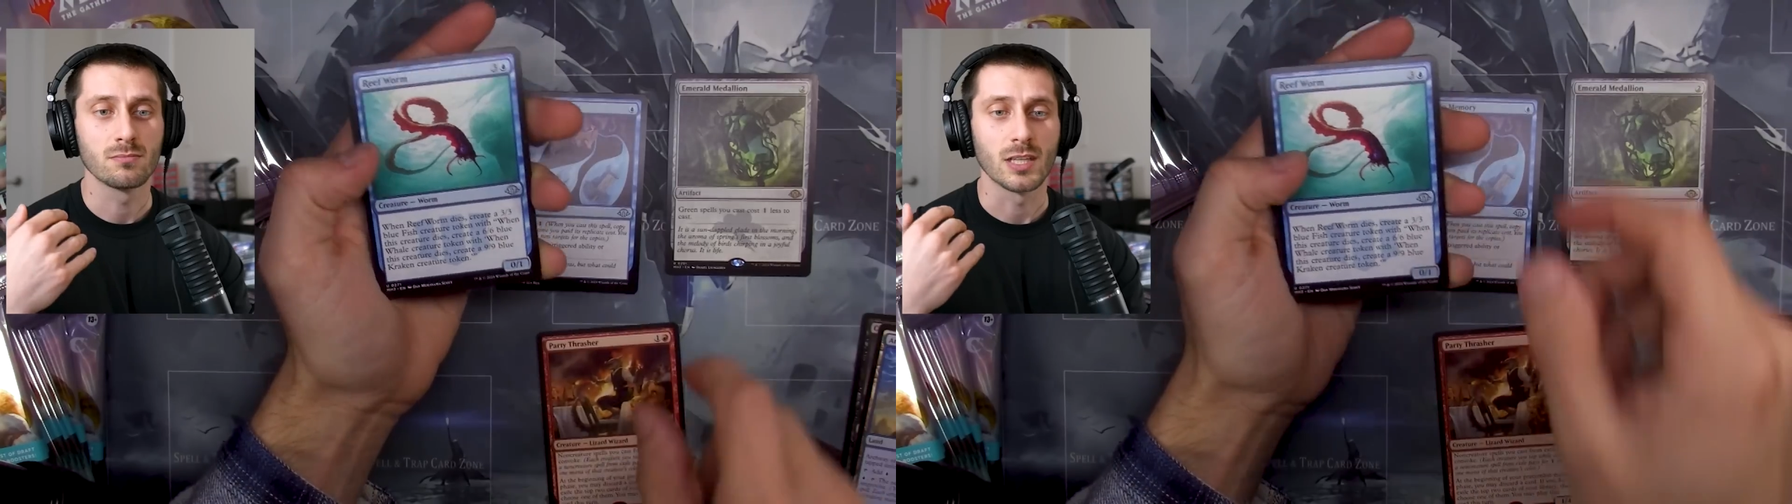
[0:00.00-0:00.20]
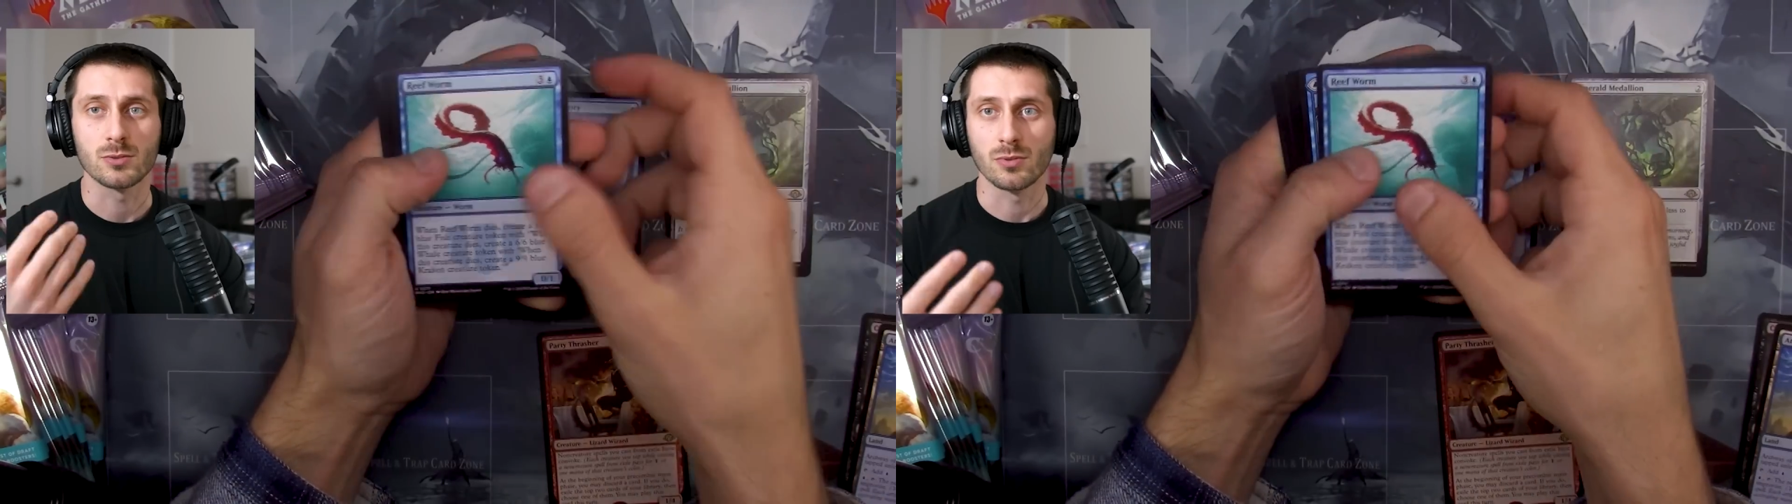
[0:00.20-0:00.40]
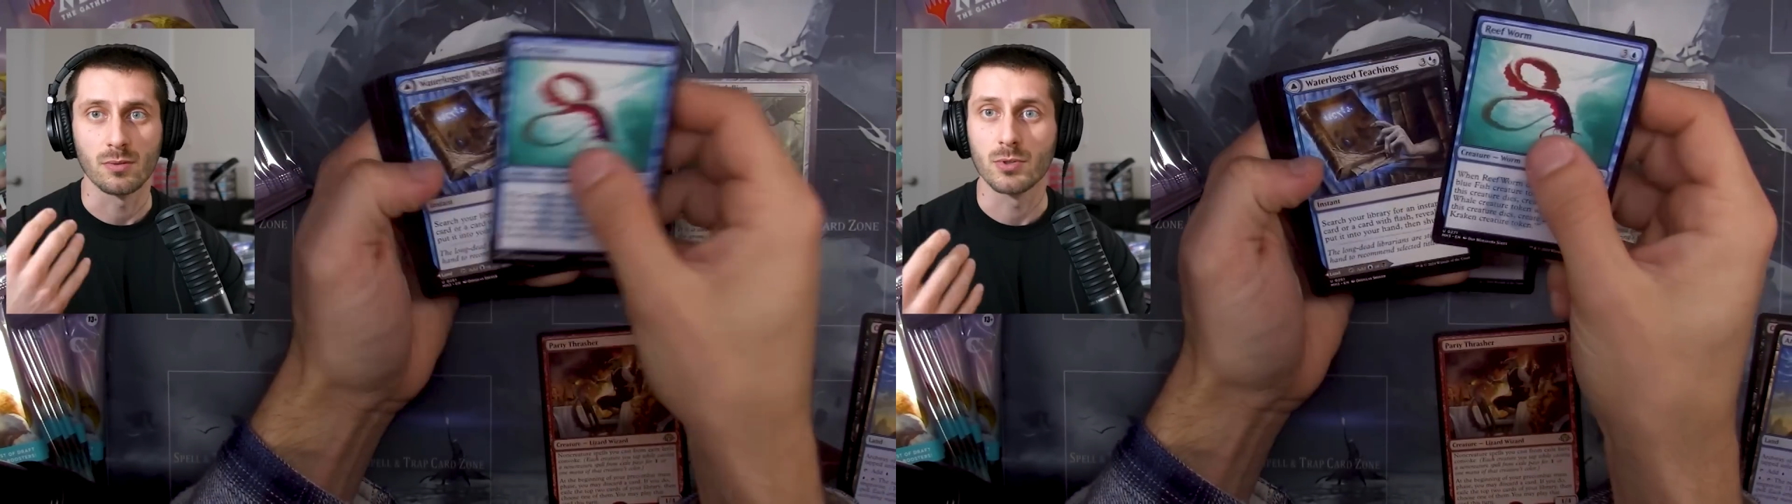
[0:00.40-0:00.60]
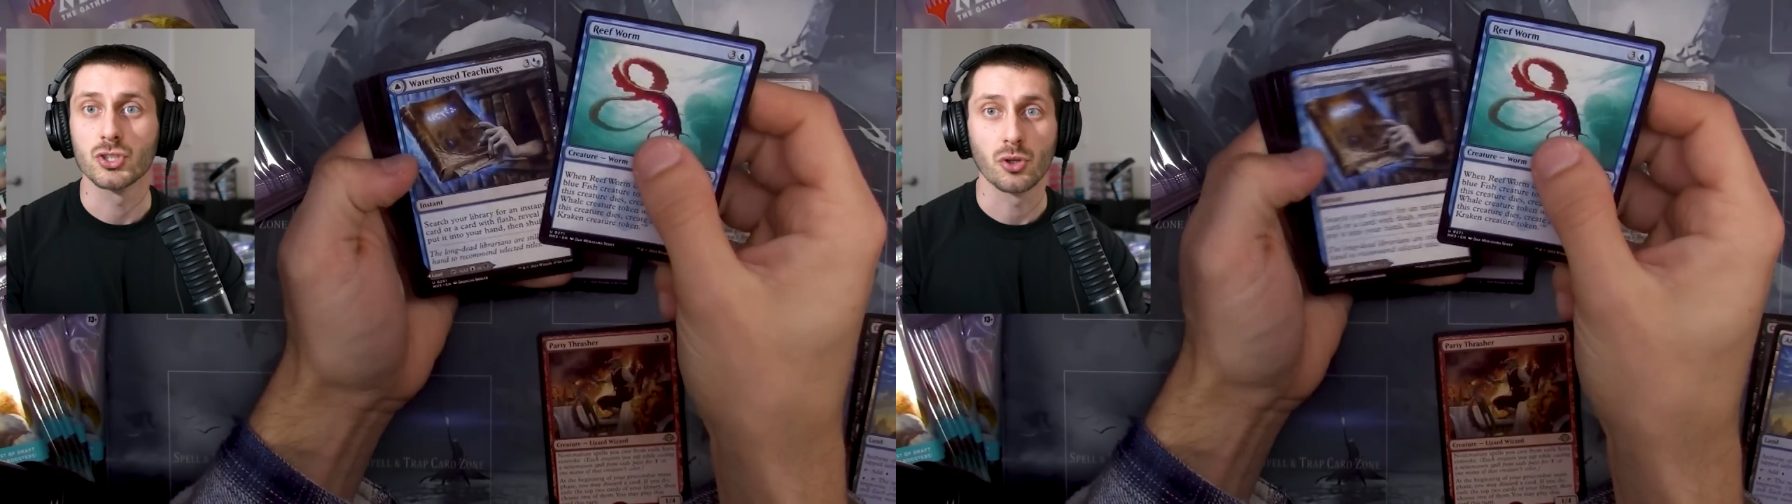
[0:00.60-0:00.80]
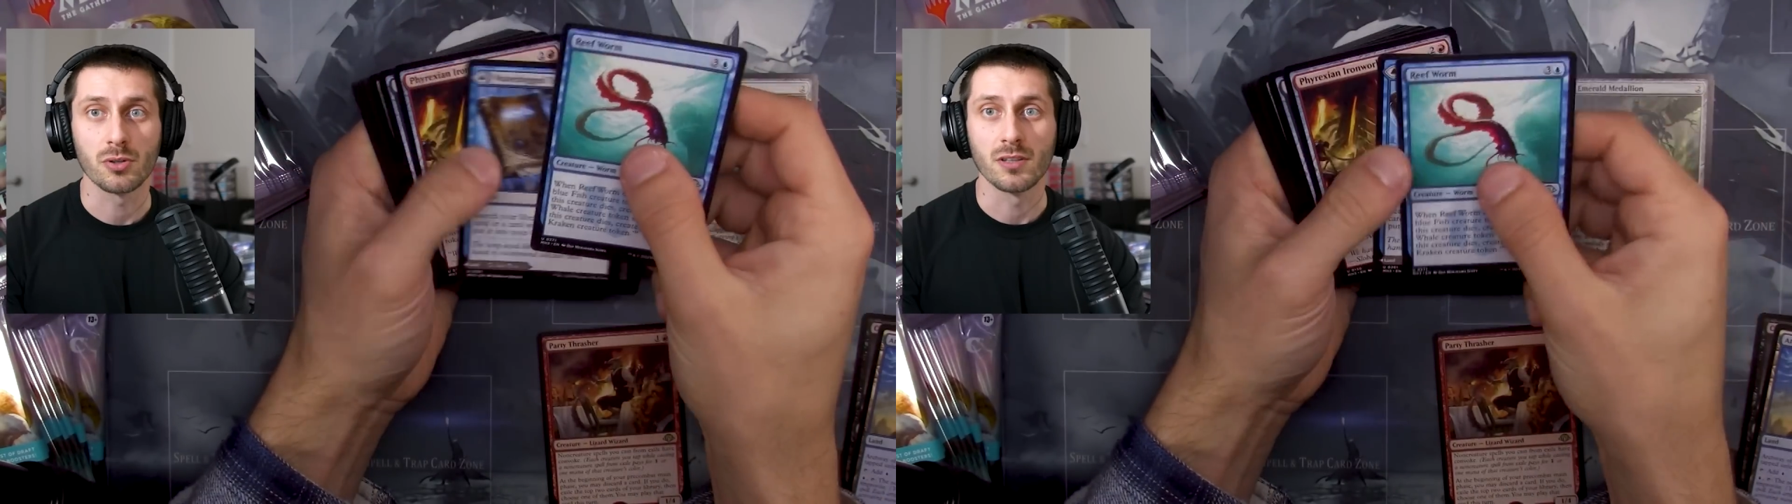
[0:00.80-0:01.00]
that's where the
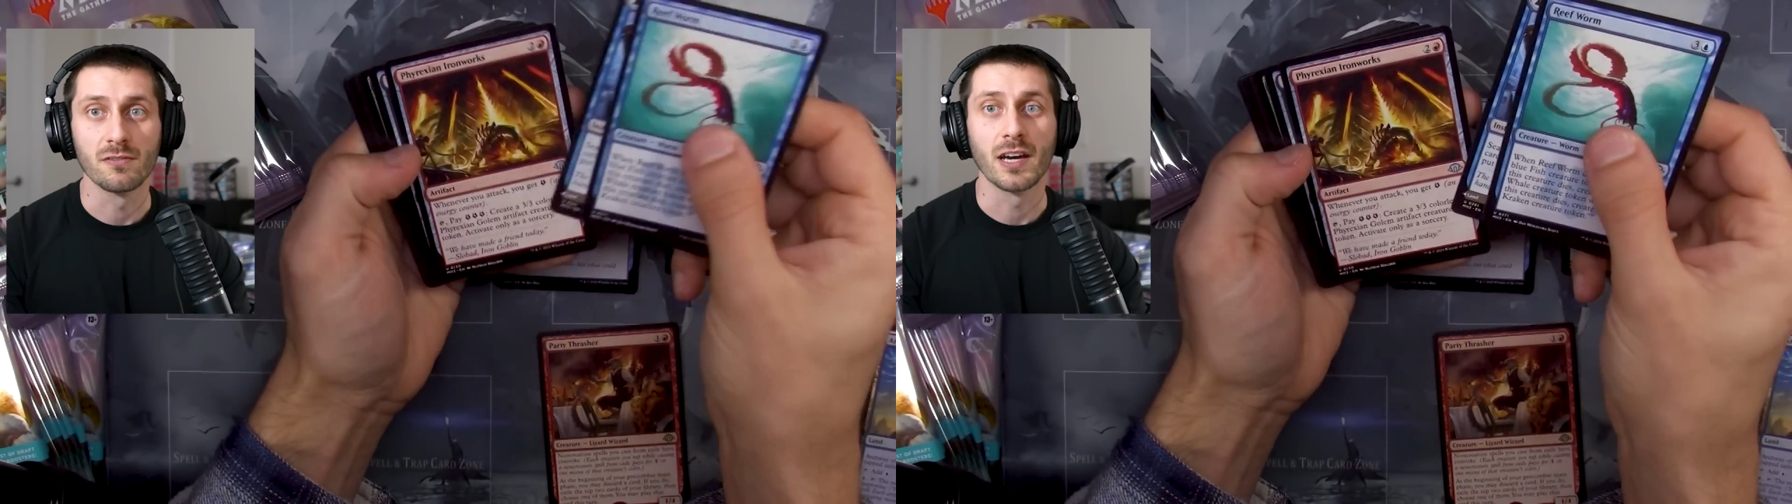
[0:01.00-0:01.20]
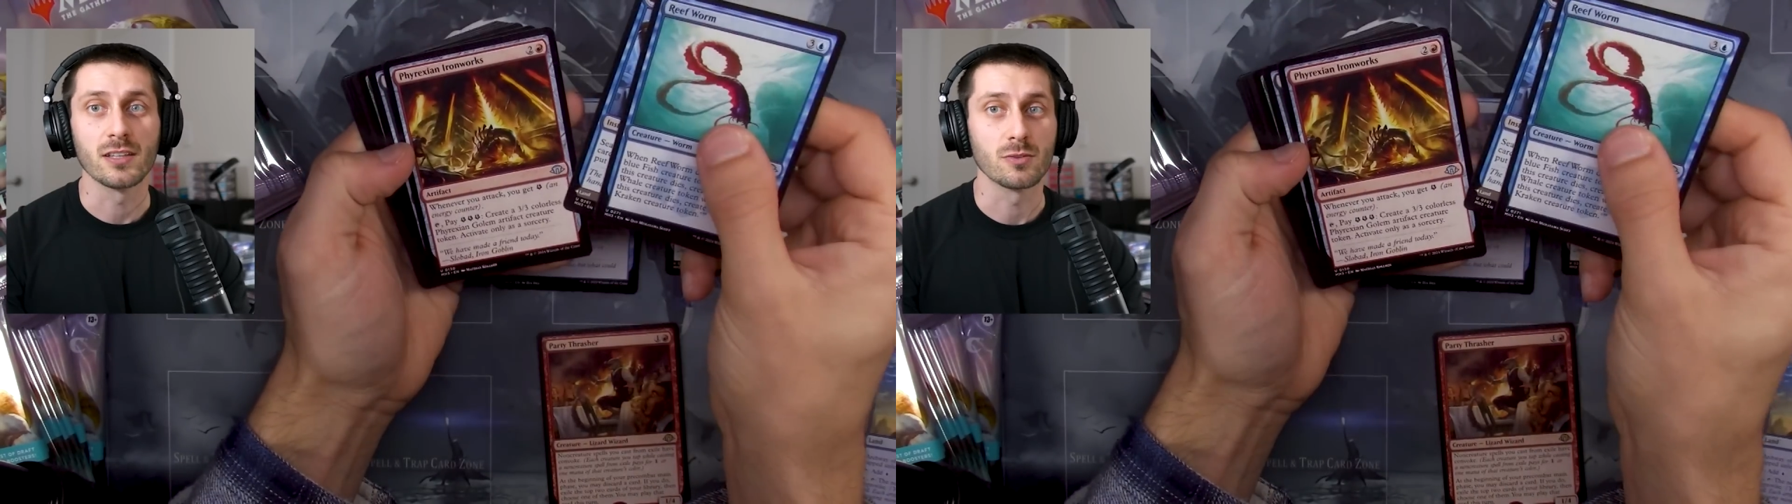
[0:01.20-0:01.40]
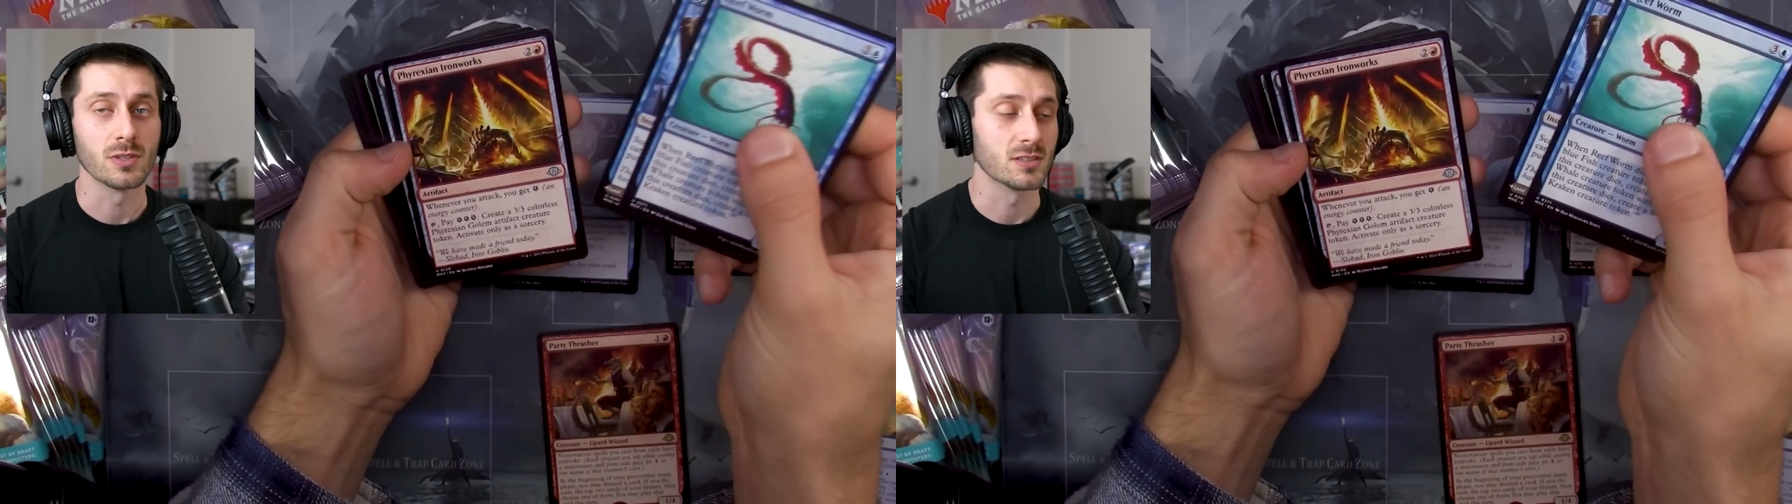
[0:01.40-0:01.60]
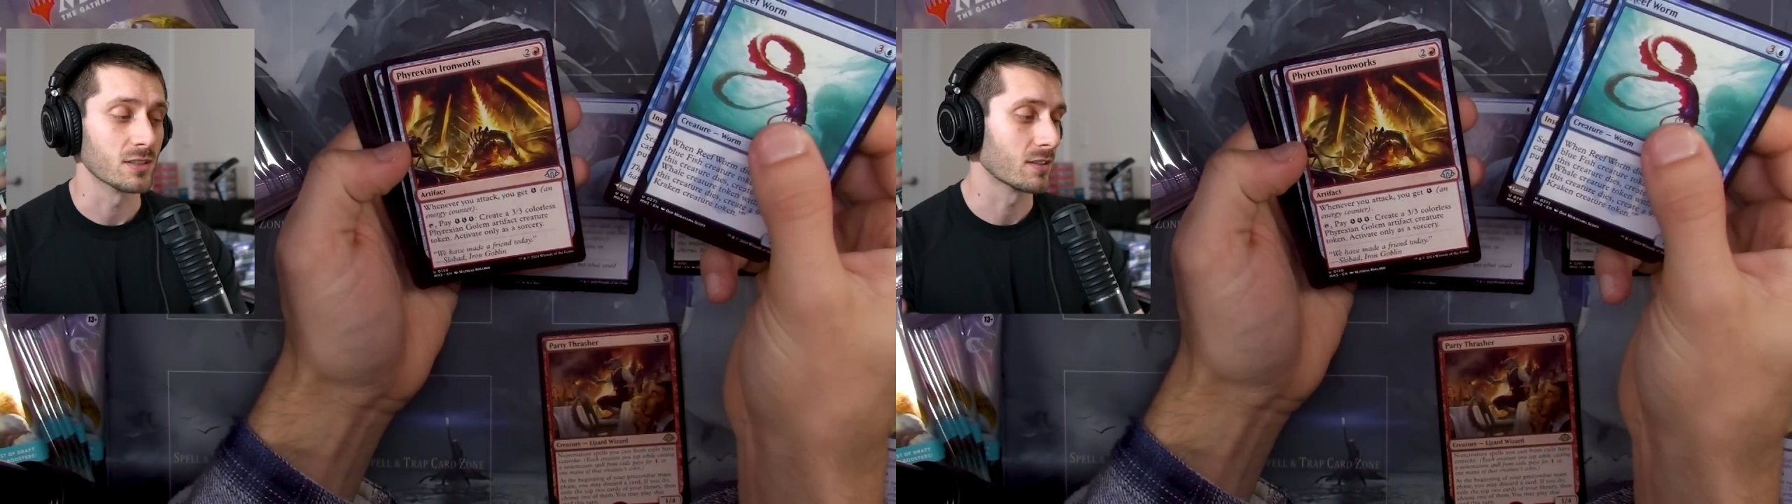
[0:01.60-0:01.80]
majority of the value is,